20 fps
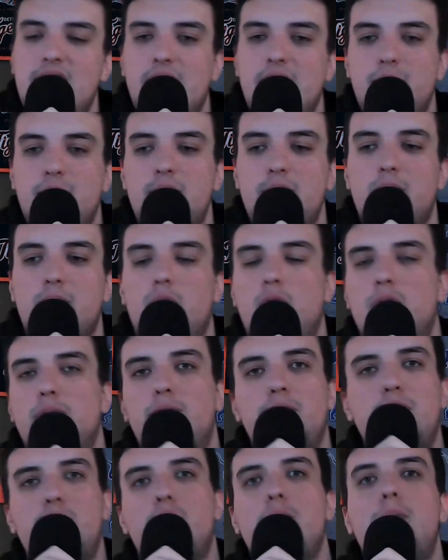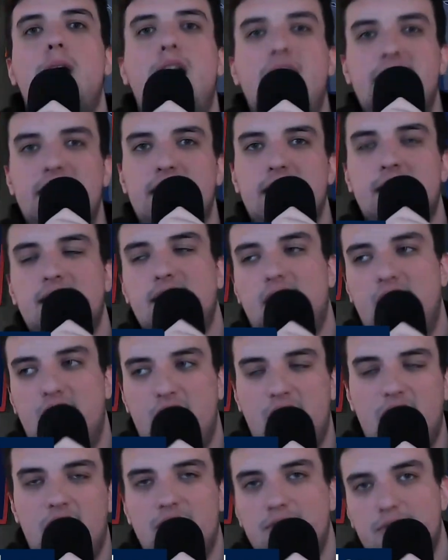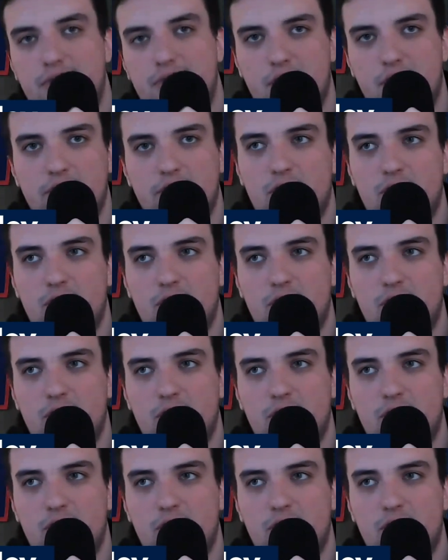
And people will be reminded of the